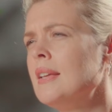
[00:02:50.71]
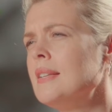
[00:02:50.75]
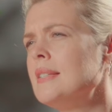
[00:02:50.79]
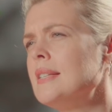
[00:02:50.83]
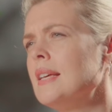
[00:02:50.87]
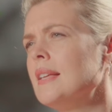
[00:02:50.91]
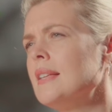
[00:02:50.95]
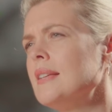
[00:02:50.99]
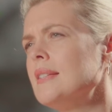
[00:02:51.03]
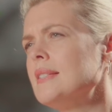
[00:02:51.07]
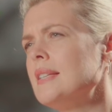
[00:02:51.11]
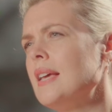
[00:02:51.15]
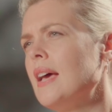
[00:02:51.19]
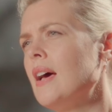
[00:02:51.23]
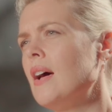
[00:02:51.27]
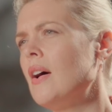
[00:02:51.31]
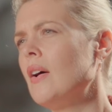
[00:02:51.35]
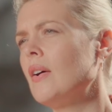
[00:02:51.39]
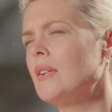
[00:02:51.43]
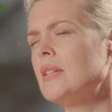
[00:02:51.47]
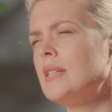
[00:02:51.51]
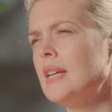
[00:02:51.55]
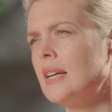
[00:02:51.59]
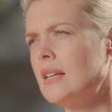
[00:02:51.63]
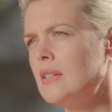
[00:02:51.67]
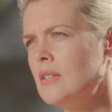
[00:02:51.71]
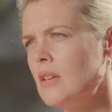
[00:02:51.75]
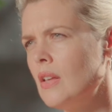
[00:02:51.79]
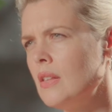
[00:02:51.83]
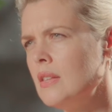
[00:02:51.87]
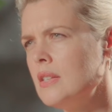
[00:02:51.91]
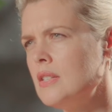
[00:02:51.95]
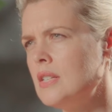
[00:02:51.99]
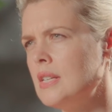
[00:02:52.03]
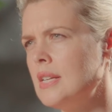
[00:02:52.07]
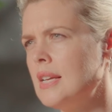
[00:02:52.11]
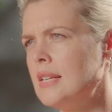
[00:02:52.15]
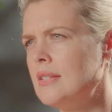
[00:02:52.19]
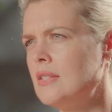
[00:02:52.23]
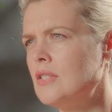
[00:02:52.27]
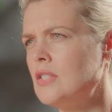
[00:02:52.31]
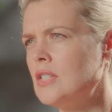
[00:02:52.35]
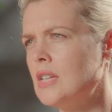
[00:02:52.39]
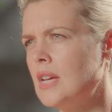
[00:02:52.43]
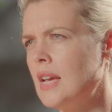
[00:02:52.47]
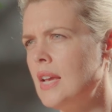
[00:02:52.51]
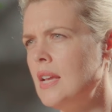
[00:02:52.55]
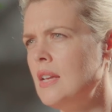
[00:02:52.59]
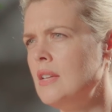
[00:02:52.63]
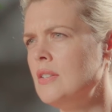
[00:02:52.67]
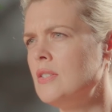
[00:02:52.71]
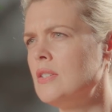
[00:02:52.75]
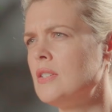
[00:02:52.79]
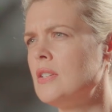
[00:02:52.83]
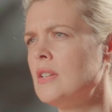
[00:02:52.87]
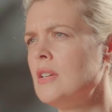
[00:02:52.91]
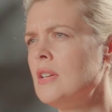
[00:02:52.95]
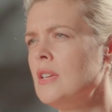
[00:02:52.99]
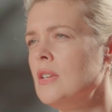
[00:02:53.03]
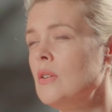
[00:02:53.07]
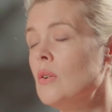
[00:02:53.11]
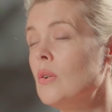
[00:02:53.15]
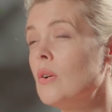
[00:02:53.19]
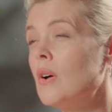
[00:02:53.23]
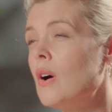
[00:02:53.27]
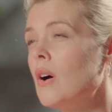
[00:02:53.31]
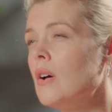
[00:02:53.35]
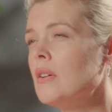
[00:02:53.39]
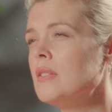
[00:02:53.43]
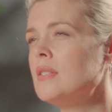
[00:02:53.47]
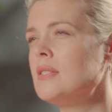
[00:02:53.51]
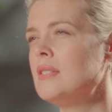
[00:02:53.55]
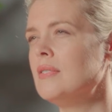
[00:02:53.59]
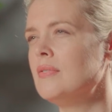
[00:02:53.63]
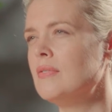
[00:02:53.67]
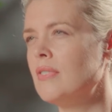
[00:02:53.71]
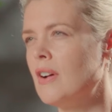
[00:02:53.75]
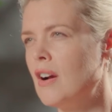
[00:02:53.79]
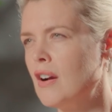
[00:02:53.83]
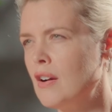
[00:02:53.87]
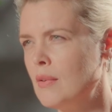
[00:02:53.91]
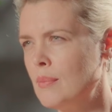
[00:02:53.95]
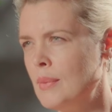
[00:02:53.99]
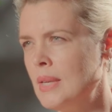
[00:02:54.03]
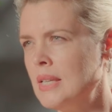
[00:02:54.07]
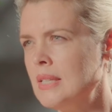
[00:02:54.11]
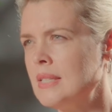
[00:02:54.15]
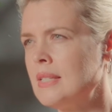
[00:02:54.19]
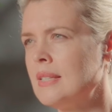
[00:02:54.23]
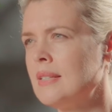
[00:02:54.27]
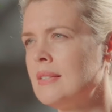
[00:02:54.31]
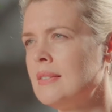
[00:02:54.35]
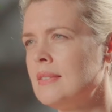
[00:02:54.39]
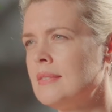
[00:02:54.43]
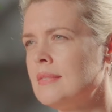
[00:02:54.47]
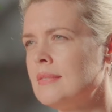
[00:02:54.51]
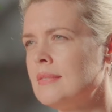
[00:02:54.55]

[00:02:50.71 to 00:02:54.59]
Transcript: Tell us how technology has changed your cost environment.